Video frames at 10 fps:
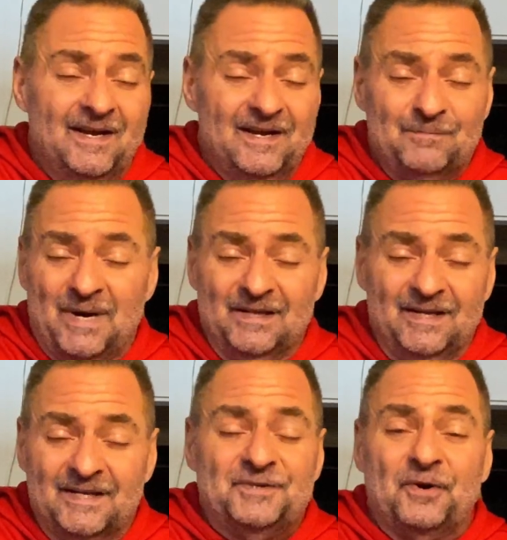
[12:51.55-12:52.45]
and my
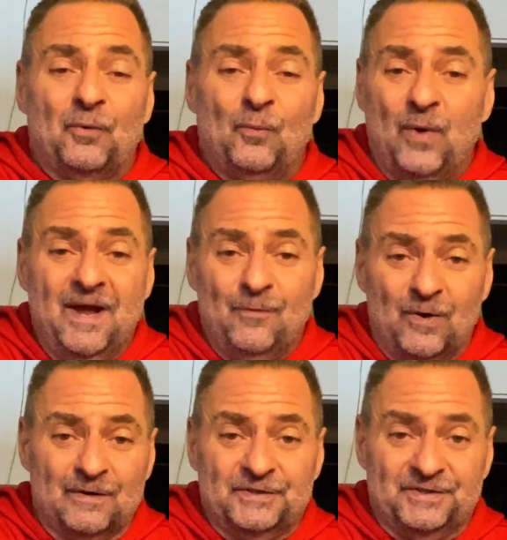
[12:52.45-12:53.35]
legs hurt way
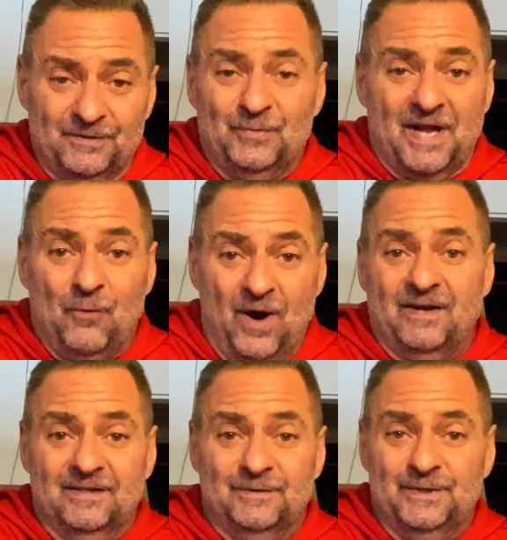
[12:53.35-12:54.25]
worse than when I
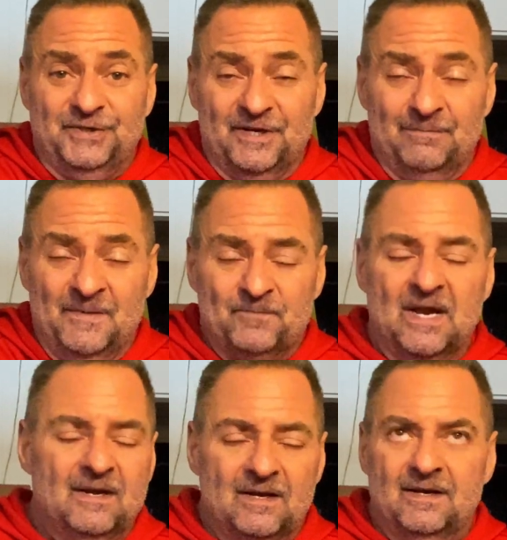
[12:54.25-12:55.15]
walk into a gym
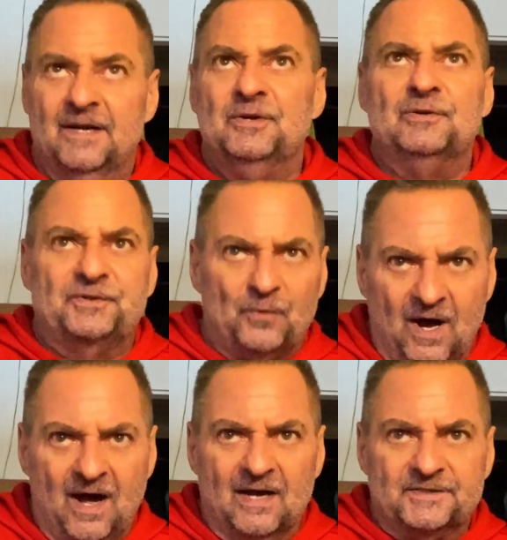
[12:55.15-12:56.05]
and do
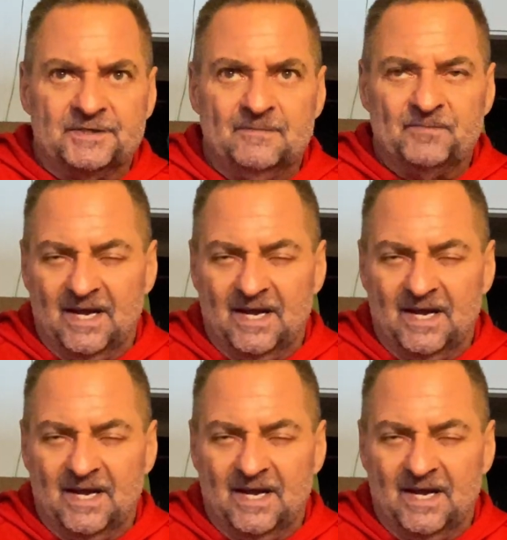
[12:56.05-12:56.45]
squats,